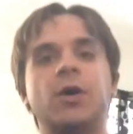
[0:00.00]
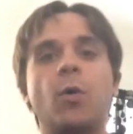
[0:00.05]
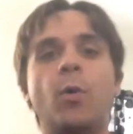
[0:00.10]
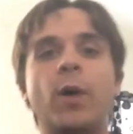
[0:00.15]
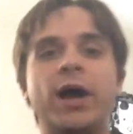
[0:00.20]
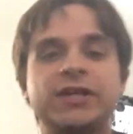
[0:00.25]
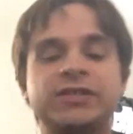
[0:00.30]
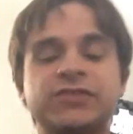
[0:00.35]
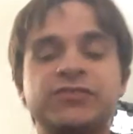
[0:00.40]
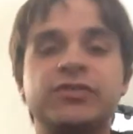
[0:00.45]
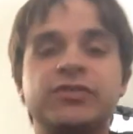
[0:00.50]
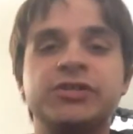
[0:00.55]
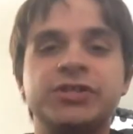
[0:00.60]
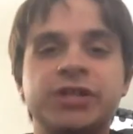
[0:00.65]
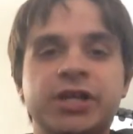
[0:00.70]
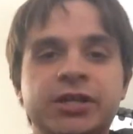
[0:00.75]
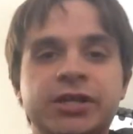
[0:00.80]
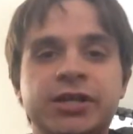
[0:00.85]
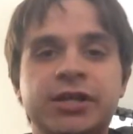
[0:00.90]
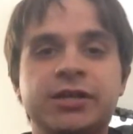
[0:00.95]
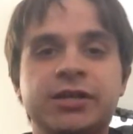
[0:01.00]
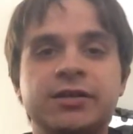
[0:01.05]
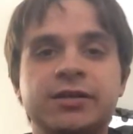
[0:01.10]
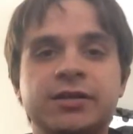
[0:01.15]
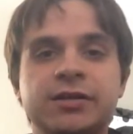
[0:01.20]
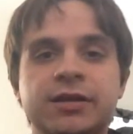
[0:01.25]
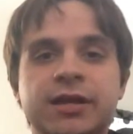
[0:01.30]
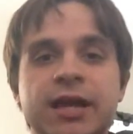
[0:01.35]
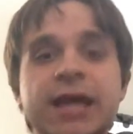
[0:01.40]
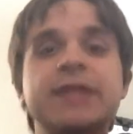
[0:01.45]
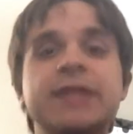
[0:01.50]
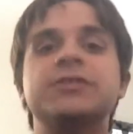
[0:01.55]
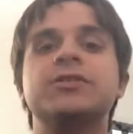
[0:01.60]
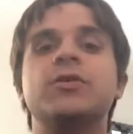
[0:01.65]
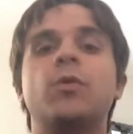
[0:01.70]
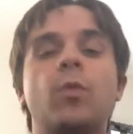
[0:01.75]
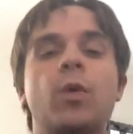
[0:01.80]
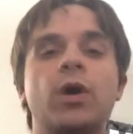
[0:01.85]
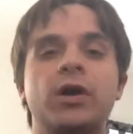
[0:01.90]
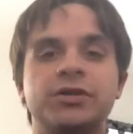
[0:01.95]
West Virginia is
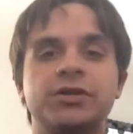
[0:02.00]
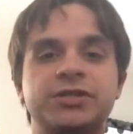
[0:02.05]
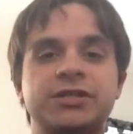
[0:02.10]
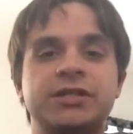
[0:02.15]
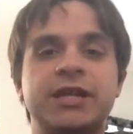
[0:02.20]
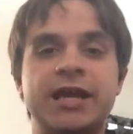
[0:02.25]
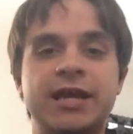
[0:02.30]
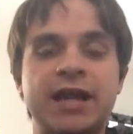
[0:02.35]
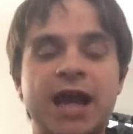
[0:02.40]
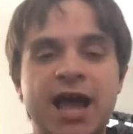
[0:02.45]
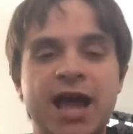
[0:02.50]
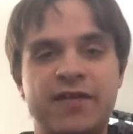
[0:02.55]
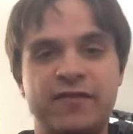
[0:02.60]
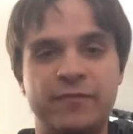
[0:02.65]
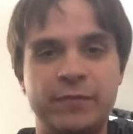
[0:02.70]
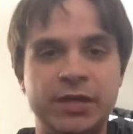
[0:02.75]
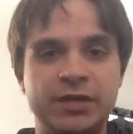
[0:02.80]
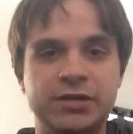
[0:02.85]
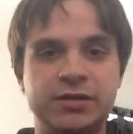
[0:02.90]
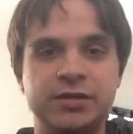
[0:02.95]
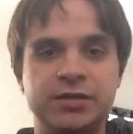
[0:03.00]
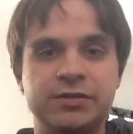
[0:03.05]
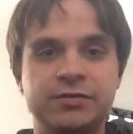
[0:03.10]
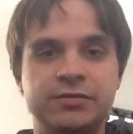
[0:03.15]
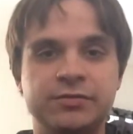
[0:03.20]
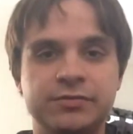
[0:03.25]
the worst state I have been to.